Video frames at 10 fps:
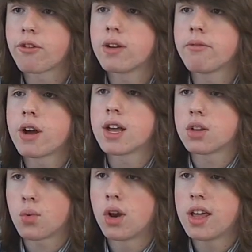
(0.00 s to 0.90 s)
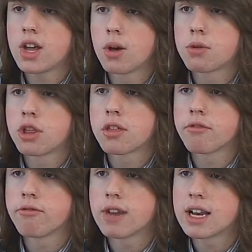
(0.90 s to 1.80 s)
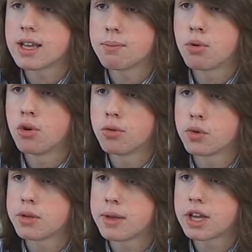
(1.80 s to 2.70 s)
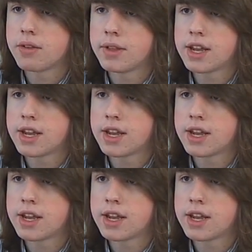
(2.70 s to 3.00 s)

frame rate and quality options are really important when you're making a